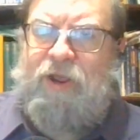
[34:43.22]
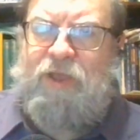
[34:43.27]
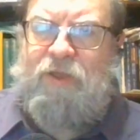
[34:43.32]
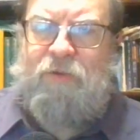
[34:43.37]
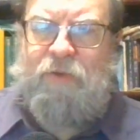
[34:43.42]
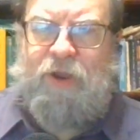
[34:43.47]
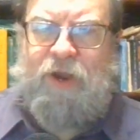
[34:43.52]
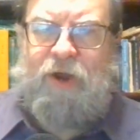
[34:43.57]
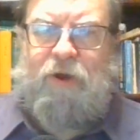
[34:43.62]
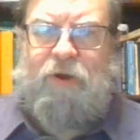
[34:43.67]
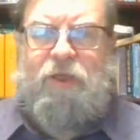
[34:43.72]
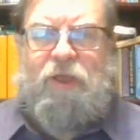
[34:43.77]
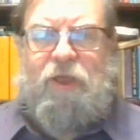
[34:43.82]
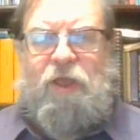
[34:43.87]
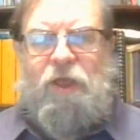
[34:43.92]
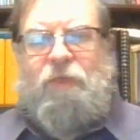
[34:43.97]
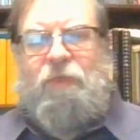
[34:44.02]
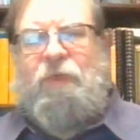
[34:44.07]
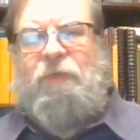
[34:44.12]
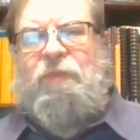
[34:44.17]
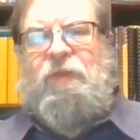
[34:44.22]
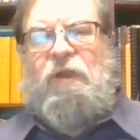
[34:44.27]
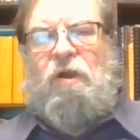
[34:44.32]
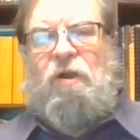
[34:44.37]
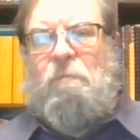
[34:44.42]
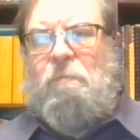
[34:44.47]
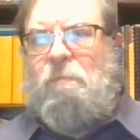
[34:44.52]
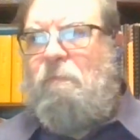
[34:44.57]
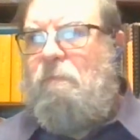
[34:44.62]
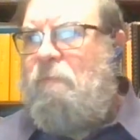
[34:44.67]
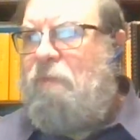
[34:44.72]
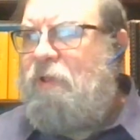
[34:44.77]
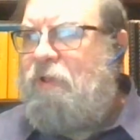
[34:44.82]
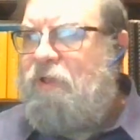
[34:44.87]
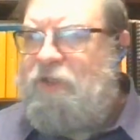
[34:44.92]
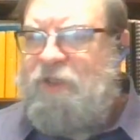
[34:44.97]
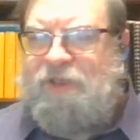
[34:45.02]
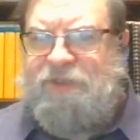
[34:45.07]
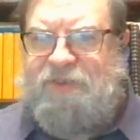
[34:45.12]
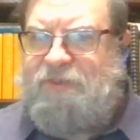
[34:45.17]
clear that
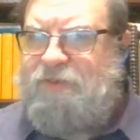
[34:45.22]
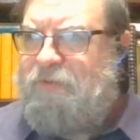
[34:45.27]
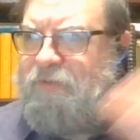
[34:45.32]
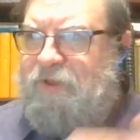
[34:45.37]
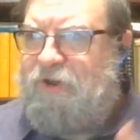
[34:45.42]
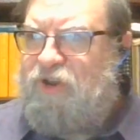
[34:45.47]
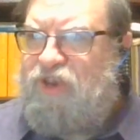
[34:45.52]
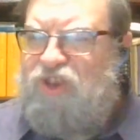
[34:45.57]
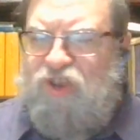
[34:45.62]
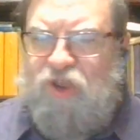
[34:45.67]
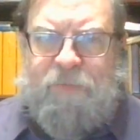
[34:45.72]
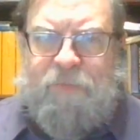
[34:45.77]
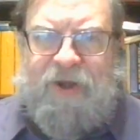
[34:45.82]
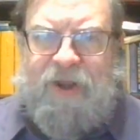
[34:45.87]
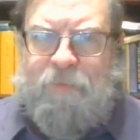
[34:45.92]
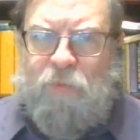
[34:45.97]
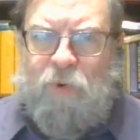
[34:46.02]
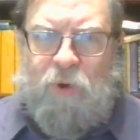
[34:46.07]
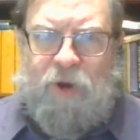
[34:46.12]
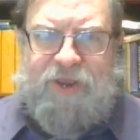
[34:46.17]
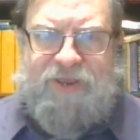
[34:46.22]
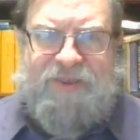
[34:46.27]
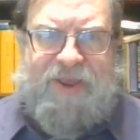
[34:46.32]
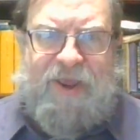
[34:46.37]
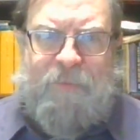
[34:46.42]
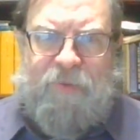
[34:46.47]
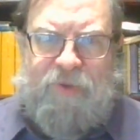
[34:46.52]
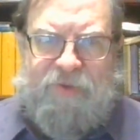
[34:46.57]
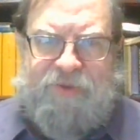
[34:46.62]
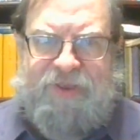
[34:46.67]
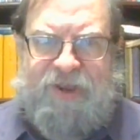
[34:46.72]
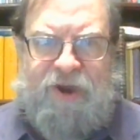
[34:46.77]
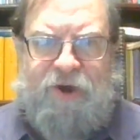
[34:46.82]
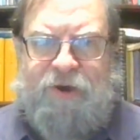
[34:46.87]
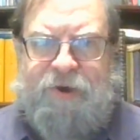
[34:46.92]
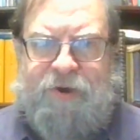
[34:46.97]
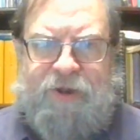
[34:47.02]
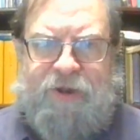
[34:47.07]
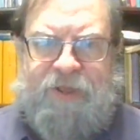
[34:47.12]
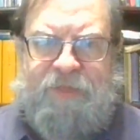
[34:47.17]
because there's so many more examples
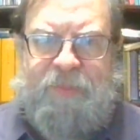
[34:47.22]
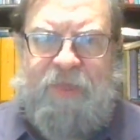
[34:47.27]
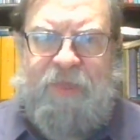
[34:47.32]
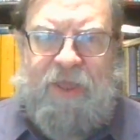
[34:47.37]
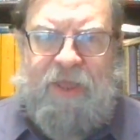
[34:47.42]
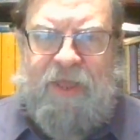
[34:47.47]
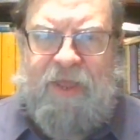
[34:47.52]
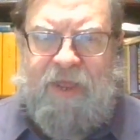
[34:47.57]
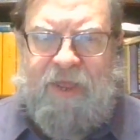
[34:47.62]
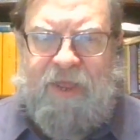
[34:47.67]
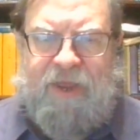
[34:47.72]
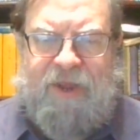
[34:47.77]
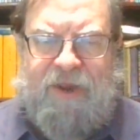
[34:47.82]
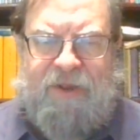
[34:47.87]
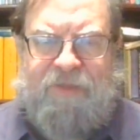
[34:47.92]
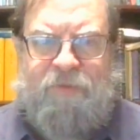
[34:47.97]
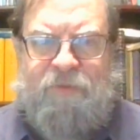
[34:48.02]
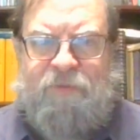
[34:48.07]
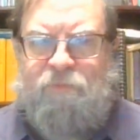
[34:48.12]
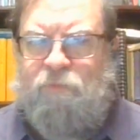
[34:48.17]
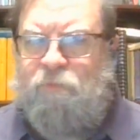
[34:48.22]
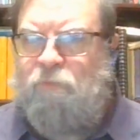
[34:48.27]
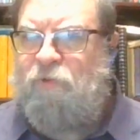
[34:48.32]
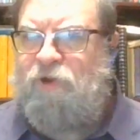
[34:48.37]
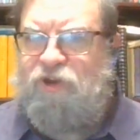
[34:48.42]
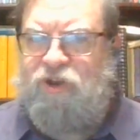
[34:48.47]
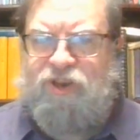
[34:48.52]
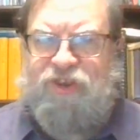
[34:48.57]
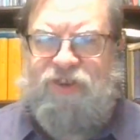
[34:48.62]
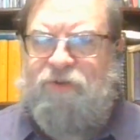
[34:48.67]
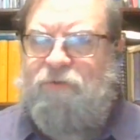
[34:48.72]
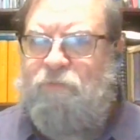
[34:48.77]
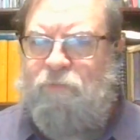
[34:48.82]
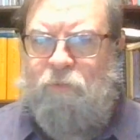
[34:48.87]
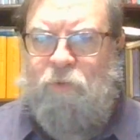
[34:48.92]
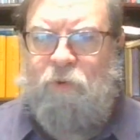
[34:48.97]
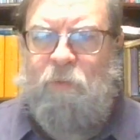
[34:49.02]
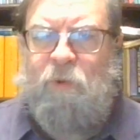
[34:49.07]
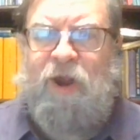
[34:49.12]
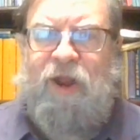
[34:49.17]
here in
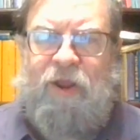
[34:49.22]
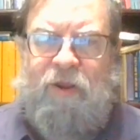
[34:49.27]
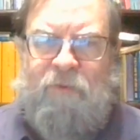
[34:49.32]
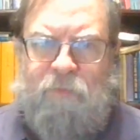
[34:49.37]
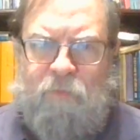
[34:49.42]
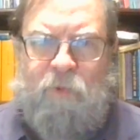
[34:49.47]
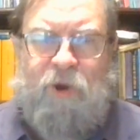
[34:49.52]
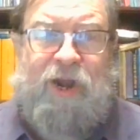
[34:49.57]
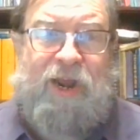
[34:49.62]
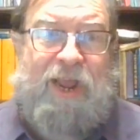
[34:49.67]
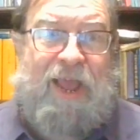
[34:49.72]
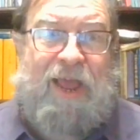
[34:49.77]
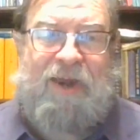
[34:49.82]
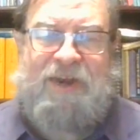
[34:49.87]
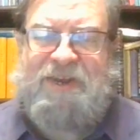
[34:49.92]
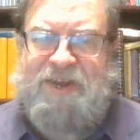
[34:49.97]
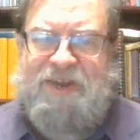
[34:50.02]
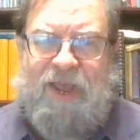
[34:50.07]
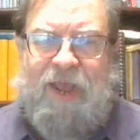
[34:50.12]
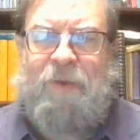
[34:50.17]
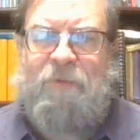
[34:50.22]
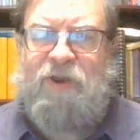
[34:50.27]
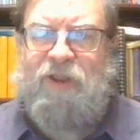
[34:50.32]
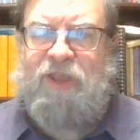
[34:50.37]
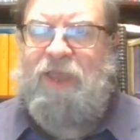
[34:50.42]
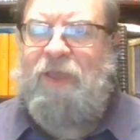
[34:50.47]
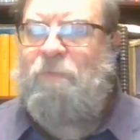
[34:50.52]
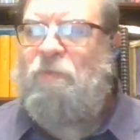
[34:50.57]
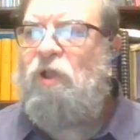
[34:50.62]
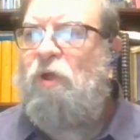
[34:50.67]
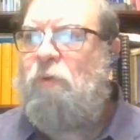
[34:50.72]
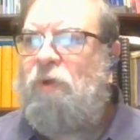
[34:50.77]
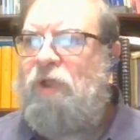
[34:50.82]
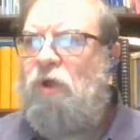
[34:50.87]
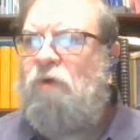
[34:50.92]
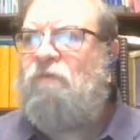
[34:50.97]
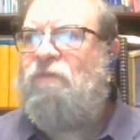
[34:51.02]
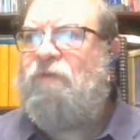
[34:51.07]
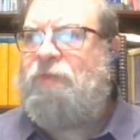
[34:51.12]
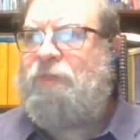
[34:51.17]
we're running out of time to keep going
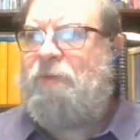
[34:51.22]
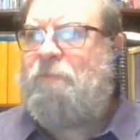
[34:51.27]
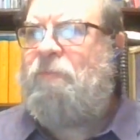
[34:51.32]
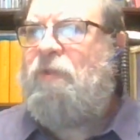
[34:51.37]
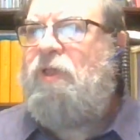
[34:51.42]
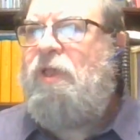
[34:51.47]
over them,